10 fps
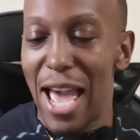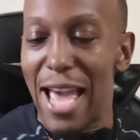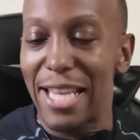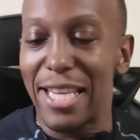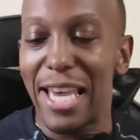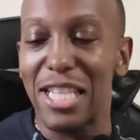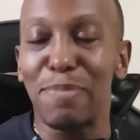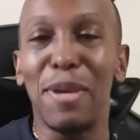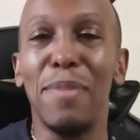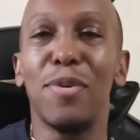and gets
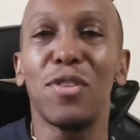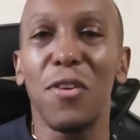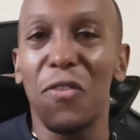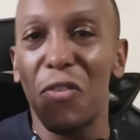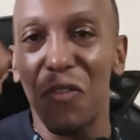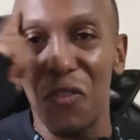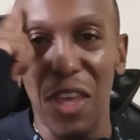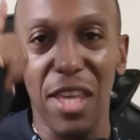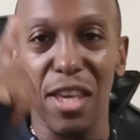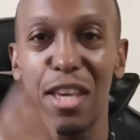people to
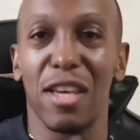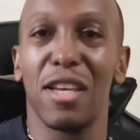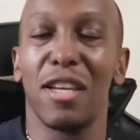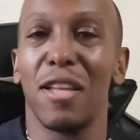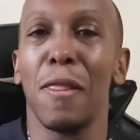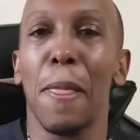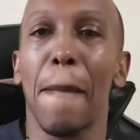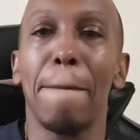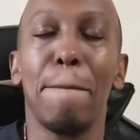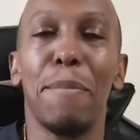think.
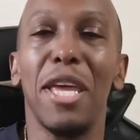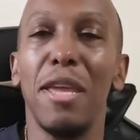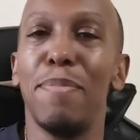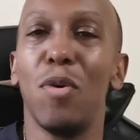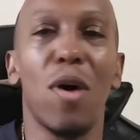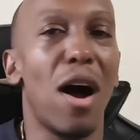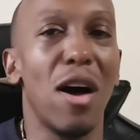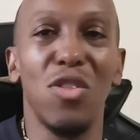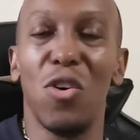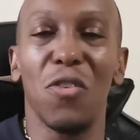People
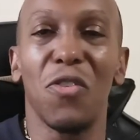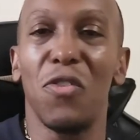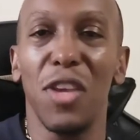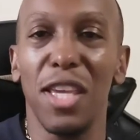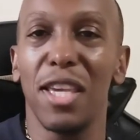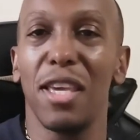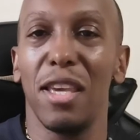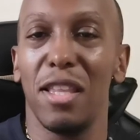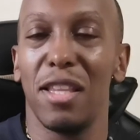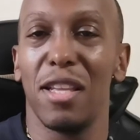are not
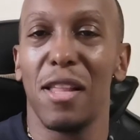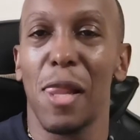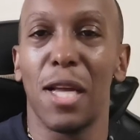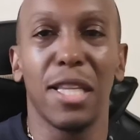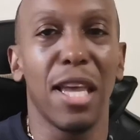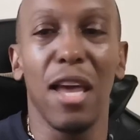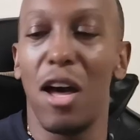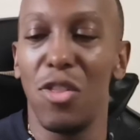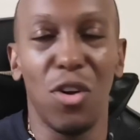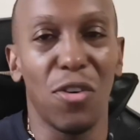thinking. They
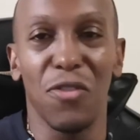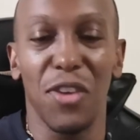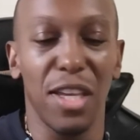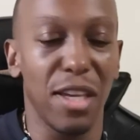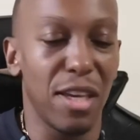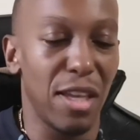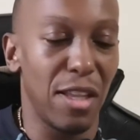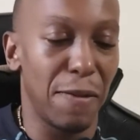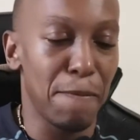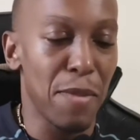are not
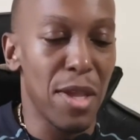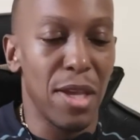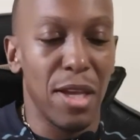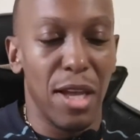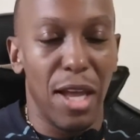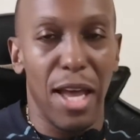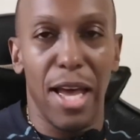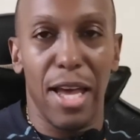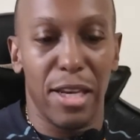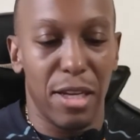thinking.
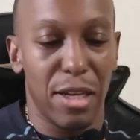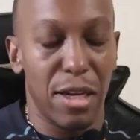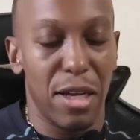And